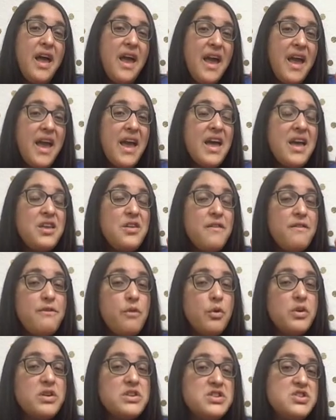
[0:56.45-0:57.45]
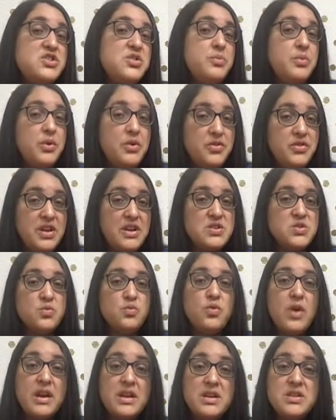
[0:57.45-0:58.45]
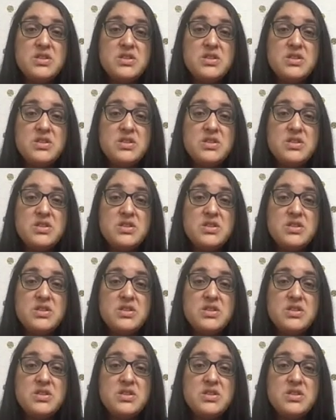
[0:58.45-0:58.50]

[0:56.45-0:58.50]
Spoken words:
and 4-digit birth dates ready